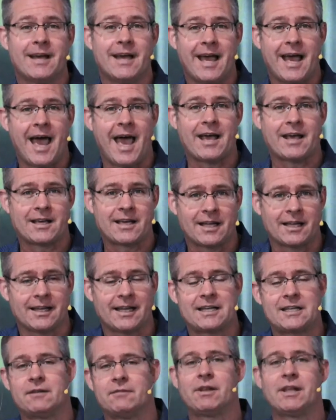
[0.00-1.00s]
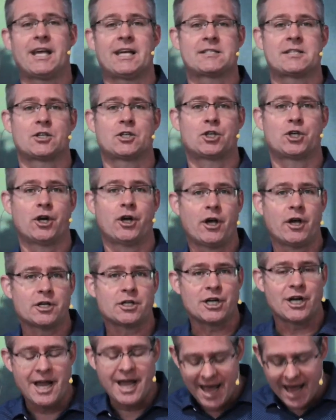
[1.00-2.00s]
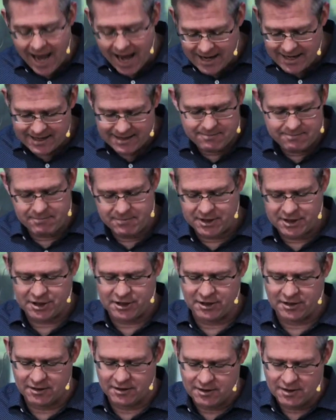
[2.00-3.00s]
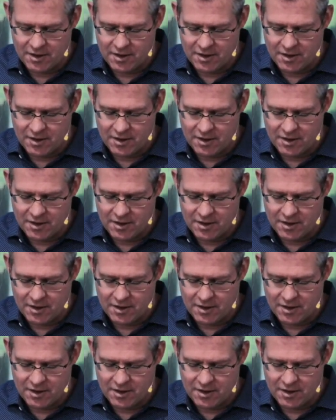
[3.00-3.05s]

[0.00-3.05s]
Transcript: and collectively as a church and in mission.